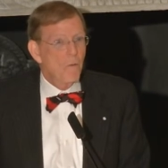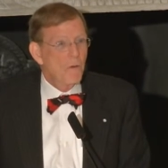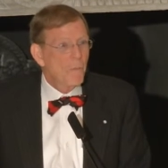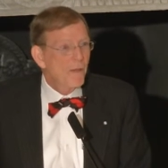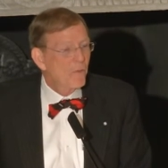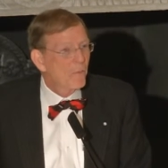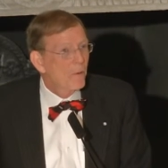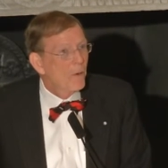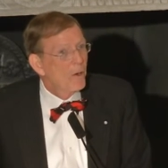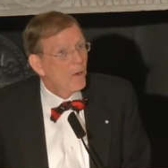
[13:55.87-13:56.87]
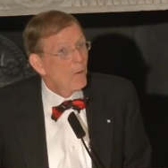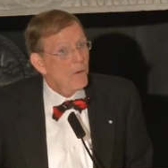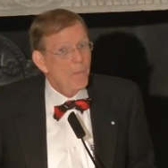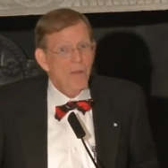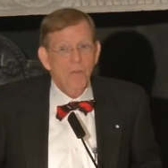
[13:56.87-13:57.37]
what about the,
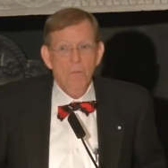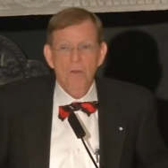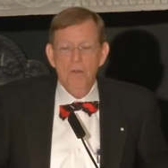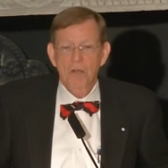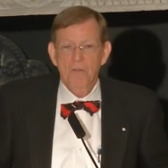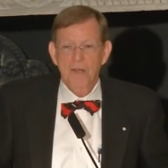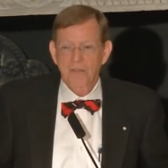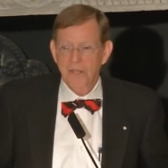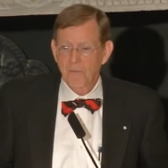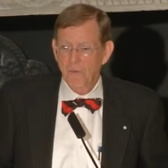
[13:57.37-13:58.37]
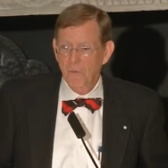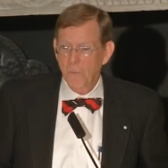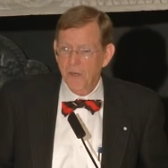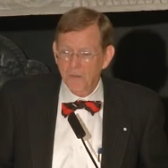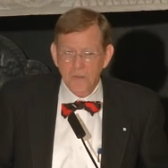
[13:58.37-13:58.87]
what about the mother of our seventh
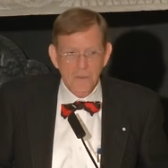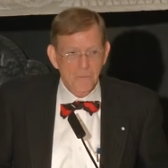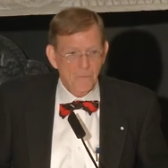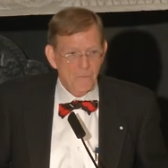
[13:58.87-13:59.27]
president?